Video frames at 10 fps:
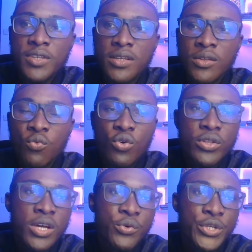
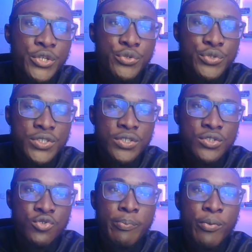word that we use
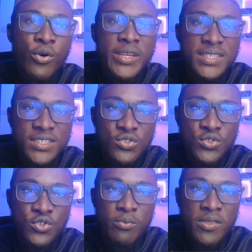to point to
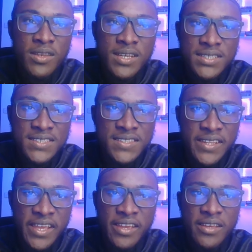something that is
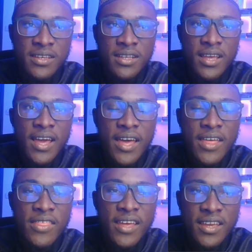near,
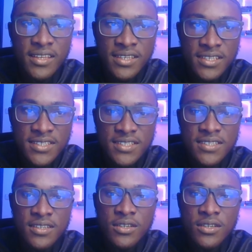hadha, this.